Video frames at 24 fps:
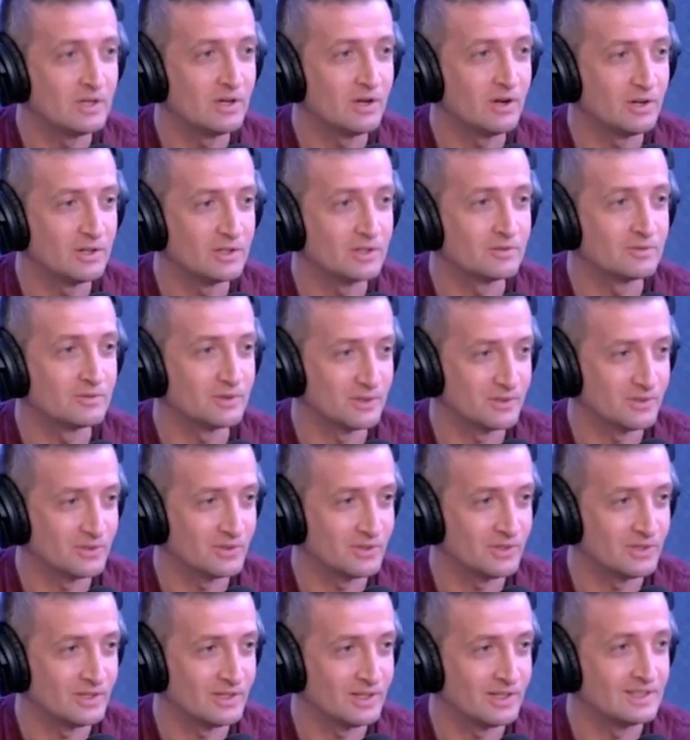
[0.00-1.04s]

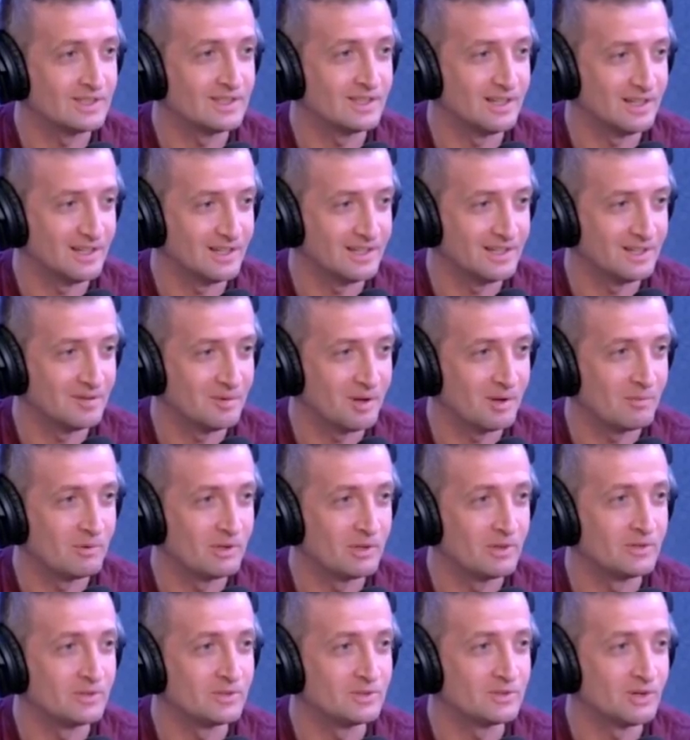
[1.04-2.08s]
controversy online about
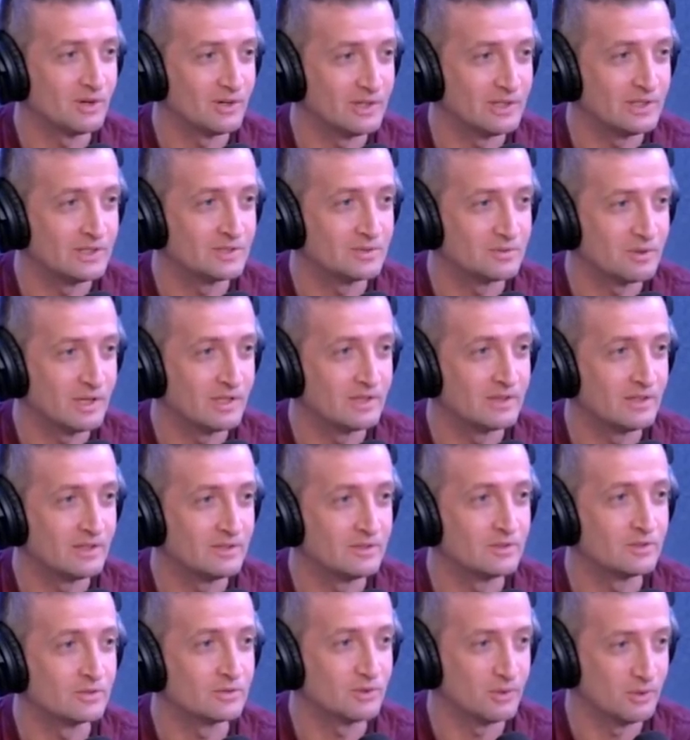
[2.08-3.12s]
whether starting strength
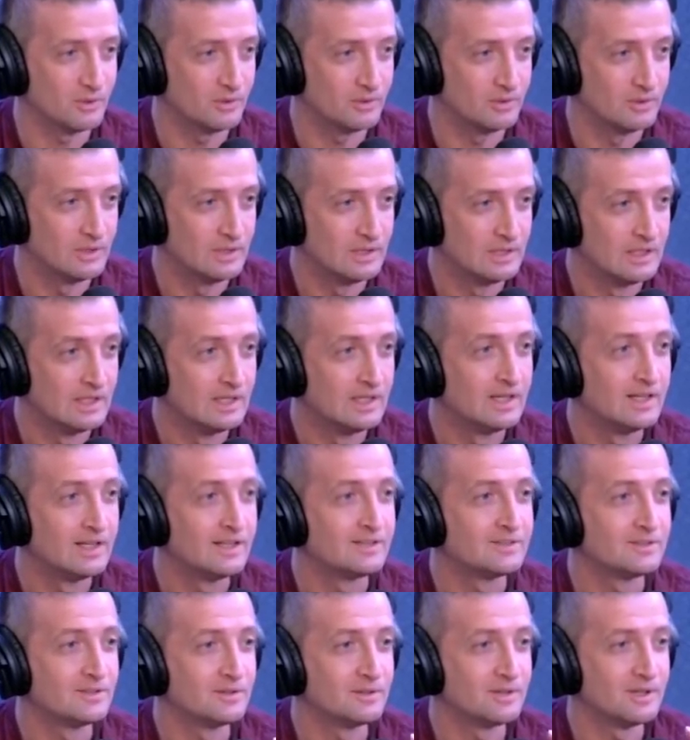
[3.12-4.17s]
is a troll.
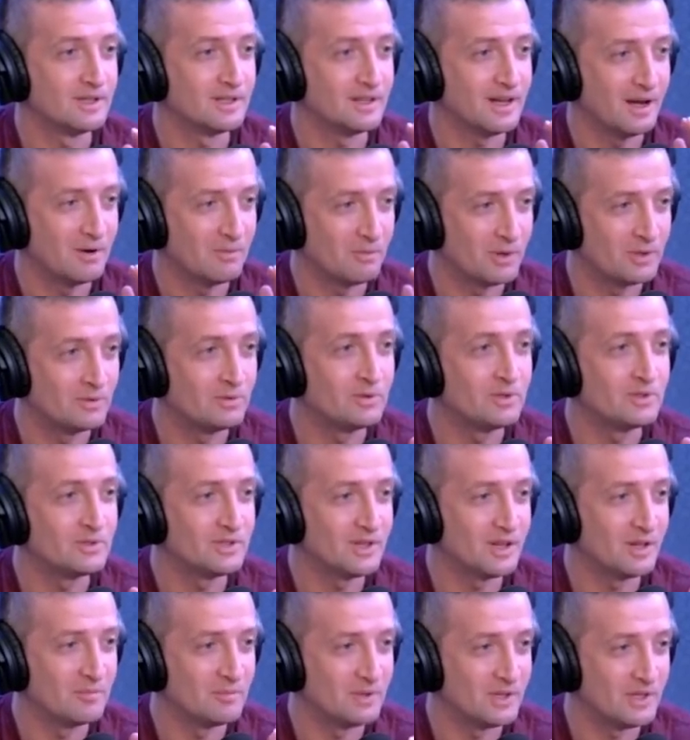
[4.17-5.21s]
So I want you to
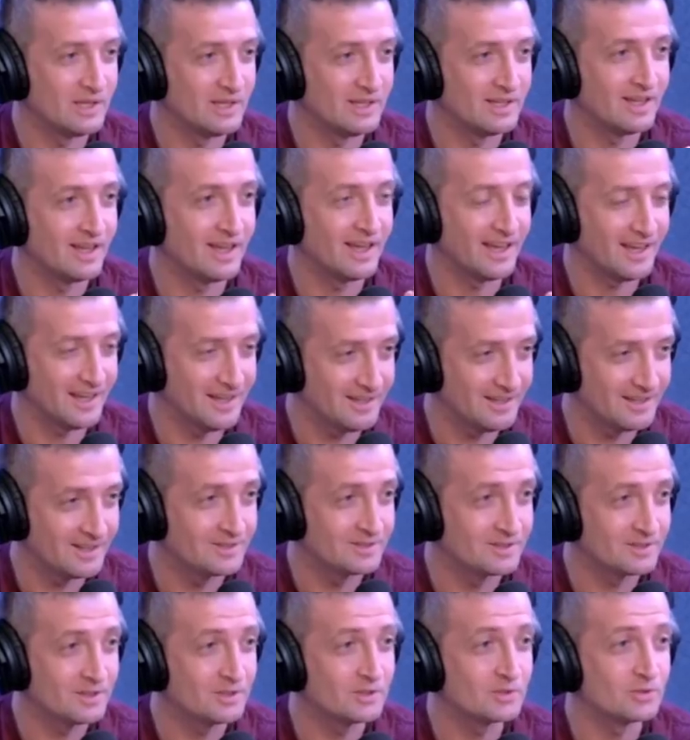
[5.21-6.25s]
tell me, A,
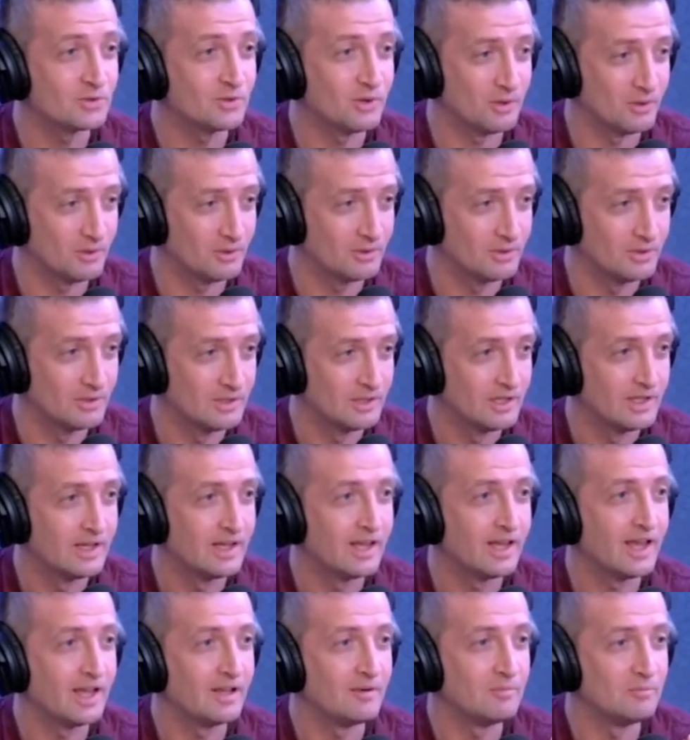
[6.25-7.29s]
is it a troll?
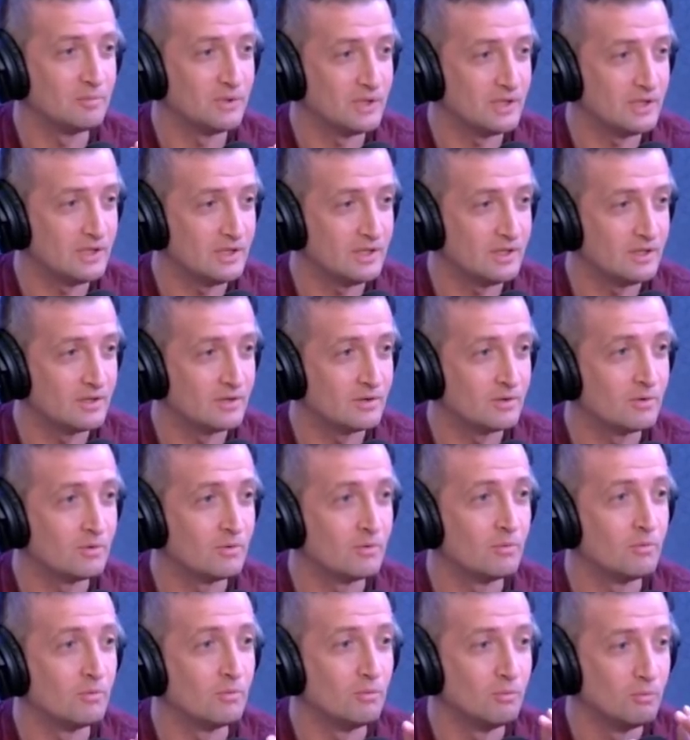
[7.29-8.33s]
And B,
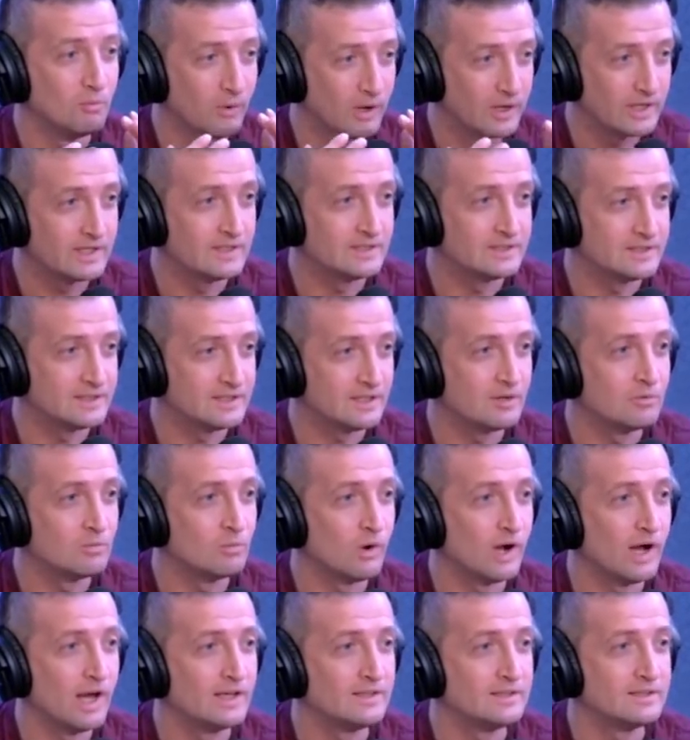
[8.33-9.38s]
what is it and
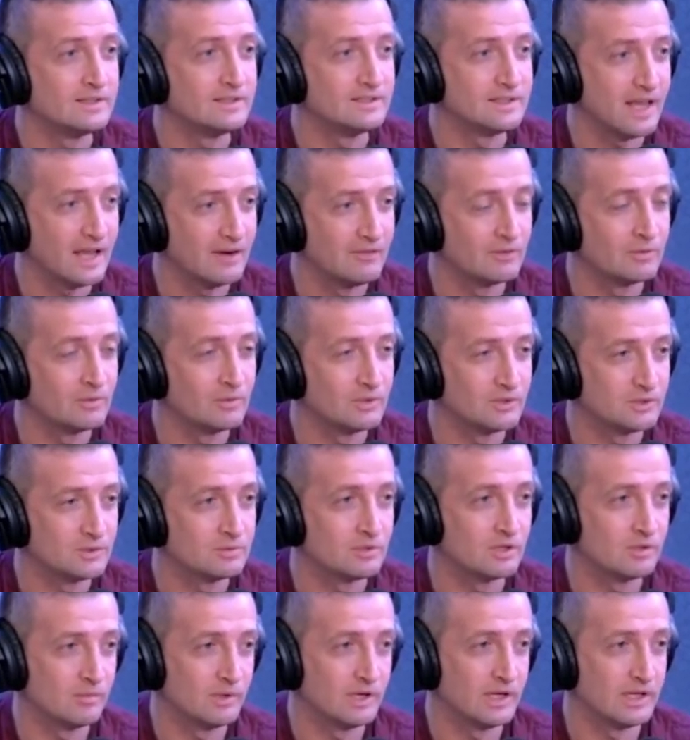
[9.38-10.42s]
why does everyone
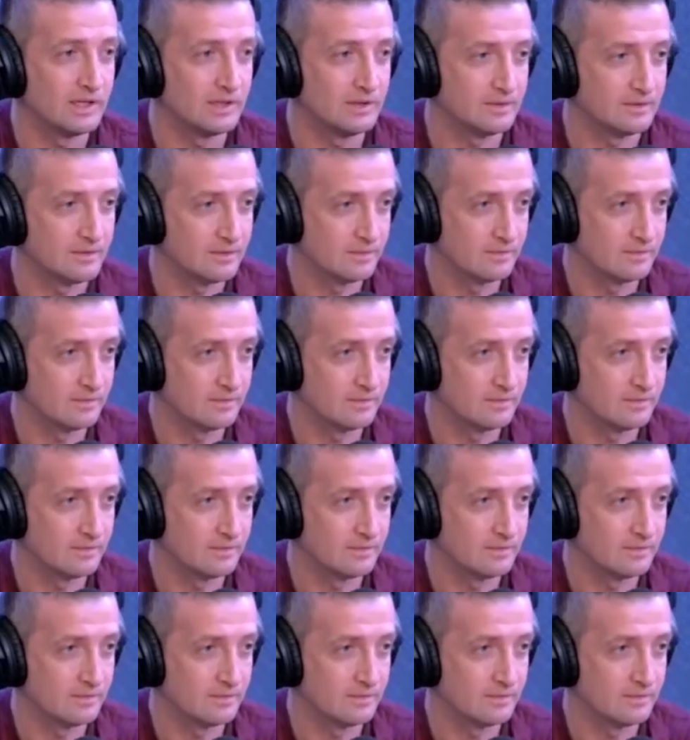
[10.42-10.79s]
swear by it?